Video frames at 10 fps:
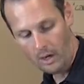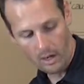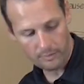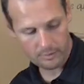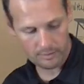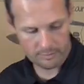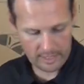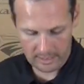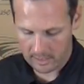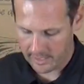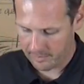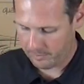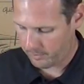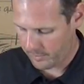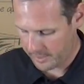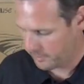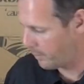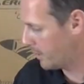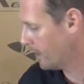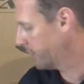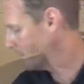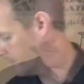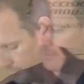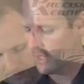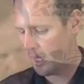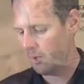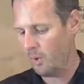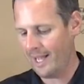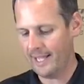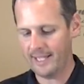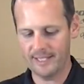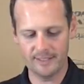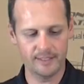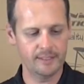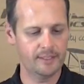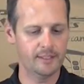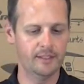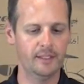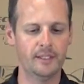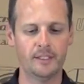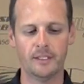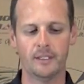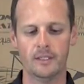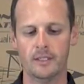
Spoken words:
off to the flight line, that's pretty nice. Now, why isn't the